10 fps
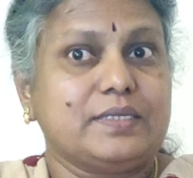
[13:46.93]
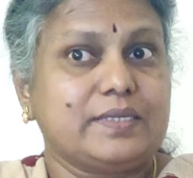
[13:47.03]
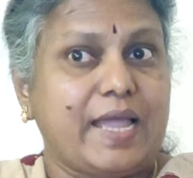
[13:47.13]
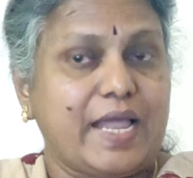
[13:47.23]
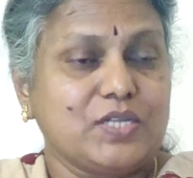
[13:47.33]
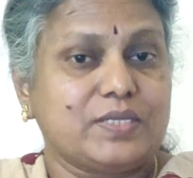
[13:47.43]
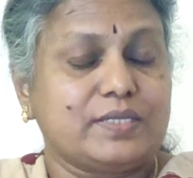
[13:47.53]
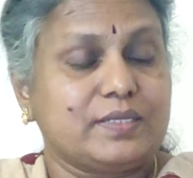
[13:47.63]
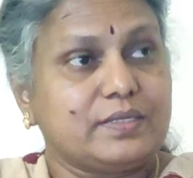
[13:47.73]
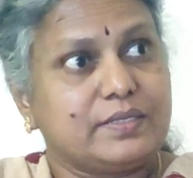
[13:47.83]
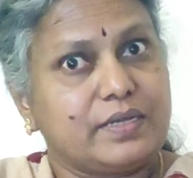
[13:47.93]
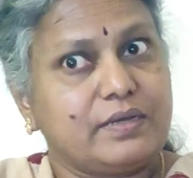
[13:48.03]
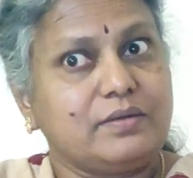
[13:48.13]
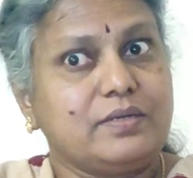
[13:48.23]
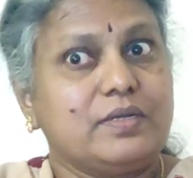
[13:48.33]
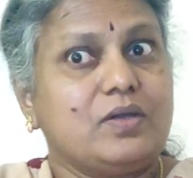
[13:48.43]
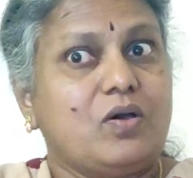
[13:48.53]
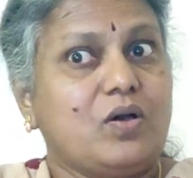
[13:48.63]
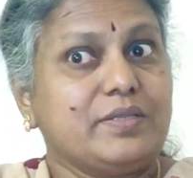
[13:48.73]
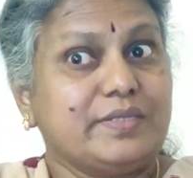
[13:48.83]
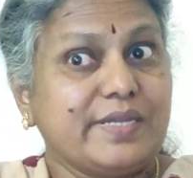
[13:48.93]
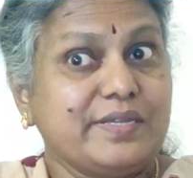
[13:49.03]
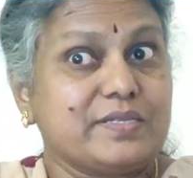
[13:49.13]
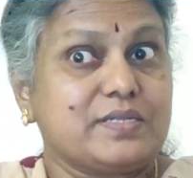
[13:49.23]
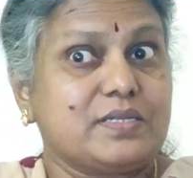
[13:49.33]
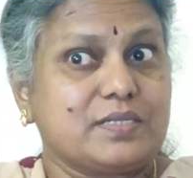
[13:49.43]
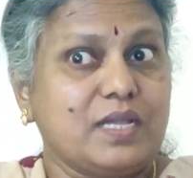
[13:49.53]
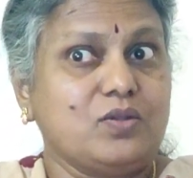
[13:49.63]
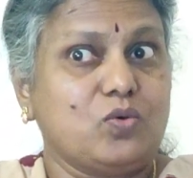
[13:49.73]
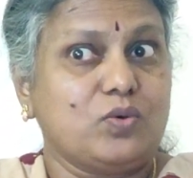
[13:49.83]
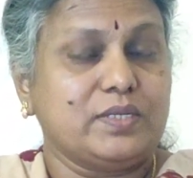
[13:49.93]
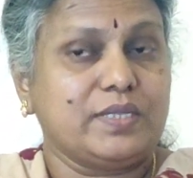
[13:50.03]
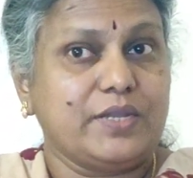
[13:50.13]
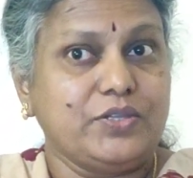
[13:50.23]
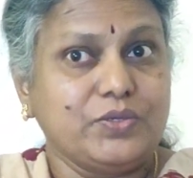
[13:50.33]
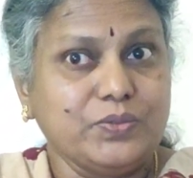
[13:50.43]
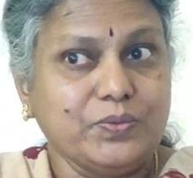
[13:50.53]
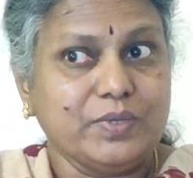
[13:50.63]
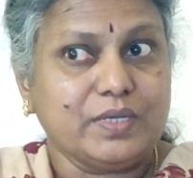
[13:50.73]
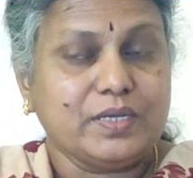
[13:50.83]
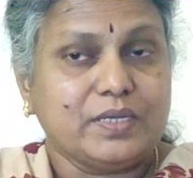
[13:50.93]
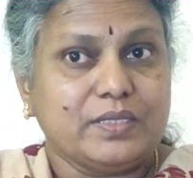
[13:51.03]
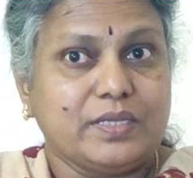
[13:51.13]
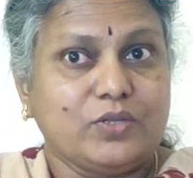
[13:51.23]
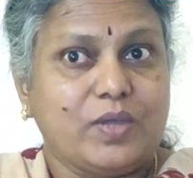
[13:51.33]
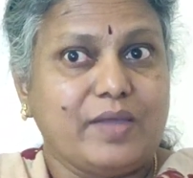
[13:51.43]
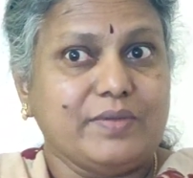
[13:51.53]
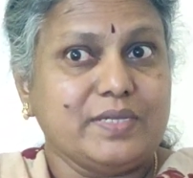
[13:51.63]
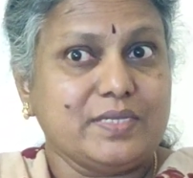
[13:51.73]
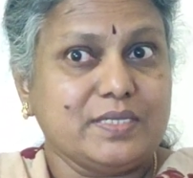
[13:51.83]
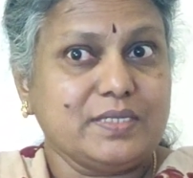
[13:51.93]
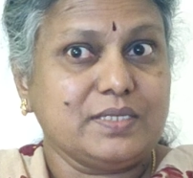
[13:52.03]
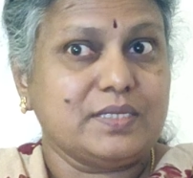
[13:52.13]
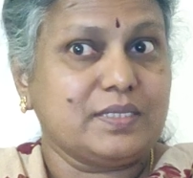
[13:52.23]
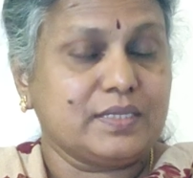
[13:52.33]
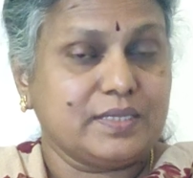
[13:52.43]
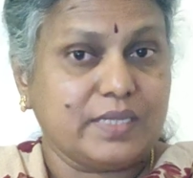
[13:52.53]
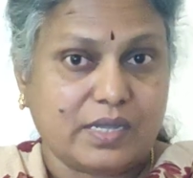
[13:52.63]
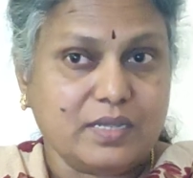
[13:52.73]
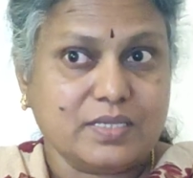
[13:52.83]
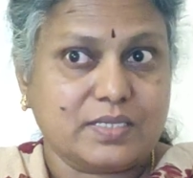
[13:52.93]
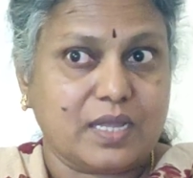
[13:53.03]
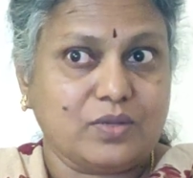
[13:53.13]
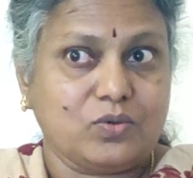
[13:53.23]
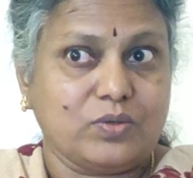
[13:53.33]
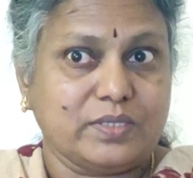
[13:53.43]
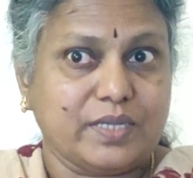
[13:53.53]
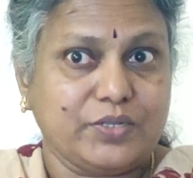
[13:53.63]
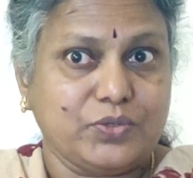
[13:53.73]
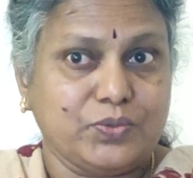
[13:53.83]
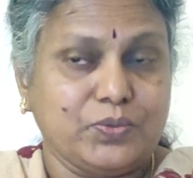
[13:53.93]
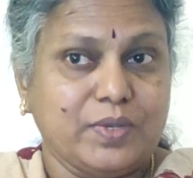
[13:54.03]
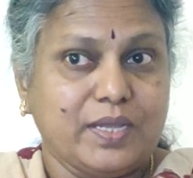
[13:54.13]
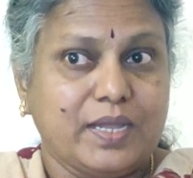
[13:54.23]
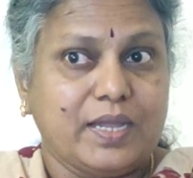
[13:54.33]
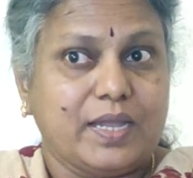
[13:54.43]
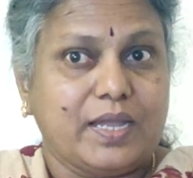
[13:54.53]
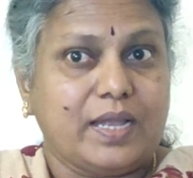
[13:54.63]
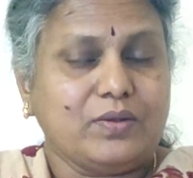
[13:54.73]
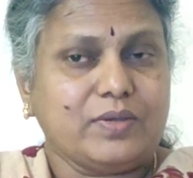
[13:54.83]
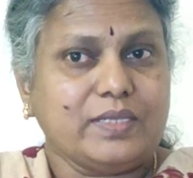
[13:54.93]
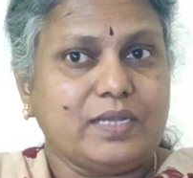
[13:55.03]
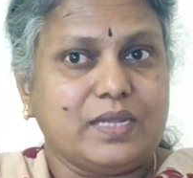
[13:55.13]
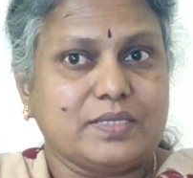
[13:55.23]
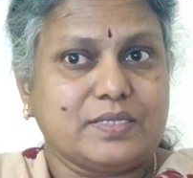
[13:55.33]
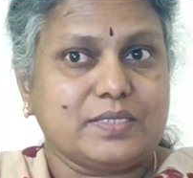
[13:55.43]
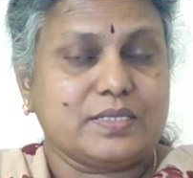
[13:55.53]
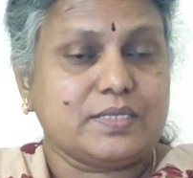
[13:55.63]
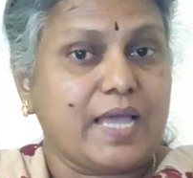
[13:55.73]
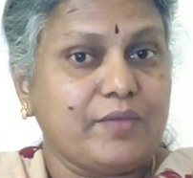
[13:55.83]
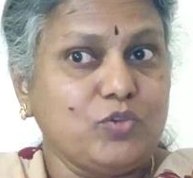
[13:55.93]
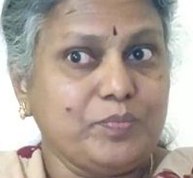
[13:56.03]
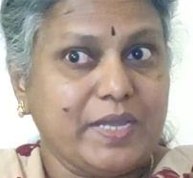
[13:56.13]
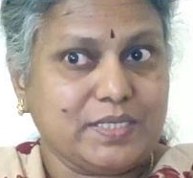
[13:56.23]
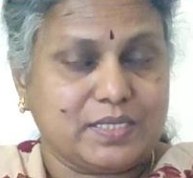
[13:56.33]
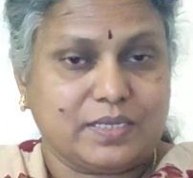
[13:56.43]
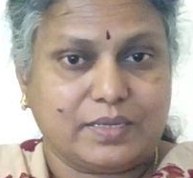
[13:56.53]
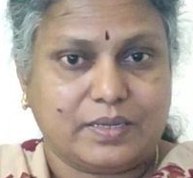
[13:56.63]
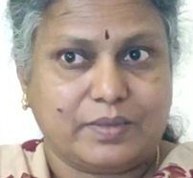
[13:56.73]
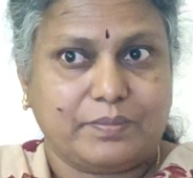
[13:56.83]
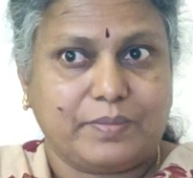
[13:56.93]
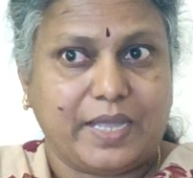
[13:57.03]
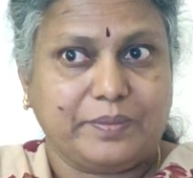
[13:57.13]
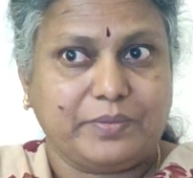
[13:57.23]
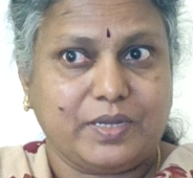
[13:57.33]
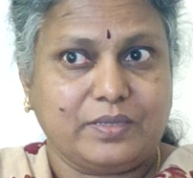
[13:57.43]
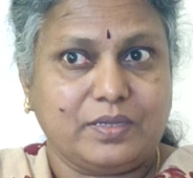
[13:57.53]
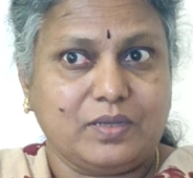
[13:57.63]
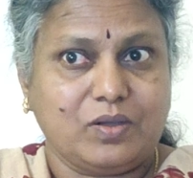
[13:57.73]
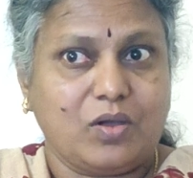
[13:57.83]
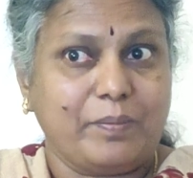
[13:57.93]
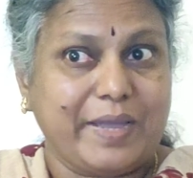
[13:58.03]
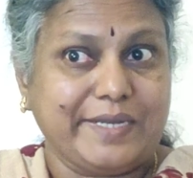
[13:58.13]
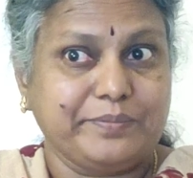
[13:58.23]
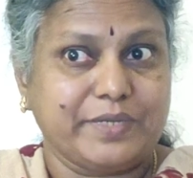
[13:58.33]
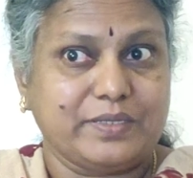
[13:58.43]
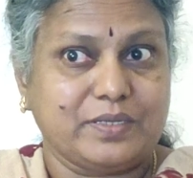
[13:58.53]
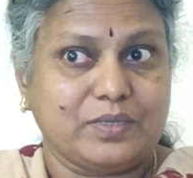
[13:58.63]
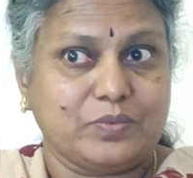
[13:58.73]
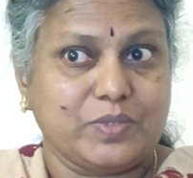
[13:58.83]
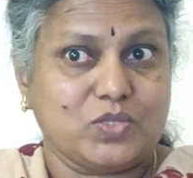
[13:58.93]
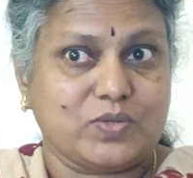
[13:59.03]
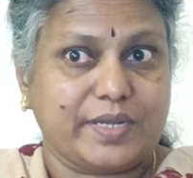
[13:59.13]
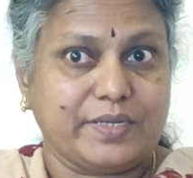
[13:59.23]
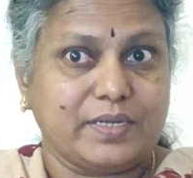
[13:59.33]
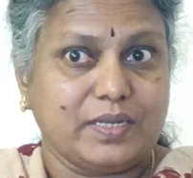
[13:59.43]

dash their or theirs son older than you? Then you have isn't their son older than you? And look at the last sentence. Have you met my brother or mine brother? Which is right?